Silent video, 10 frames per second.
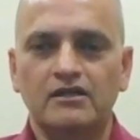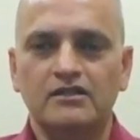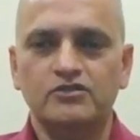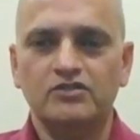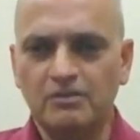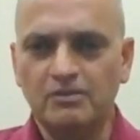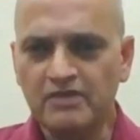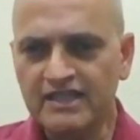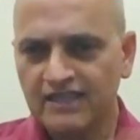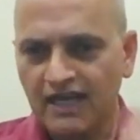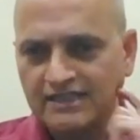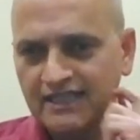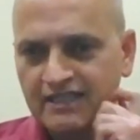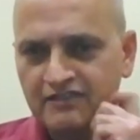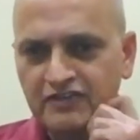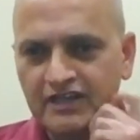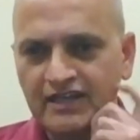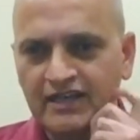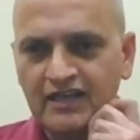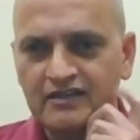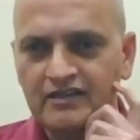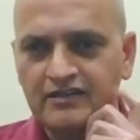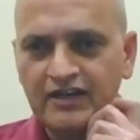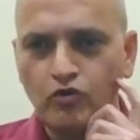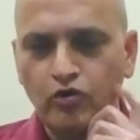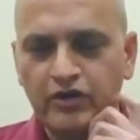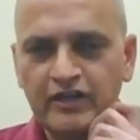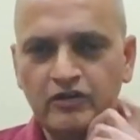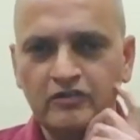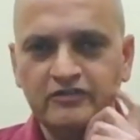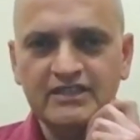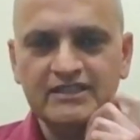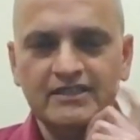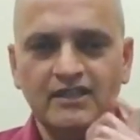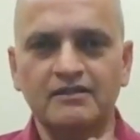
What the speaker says: So somebody is asking if we can get a recording of this.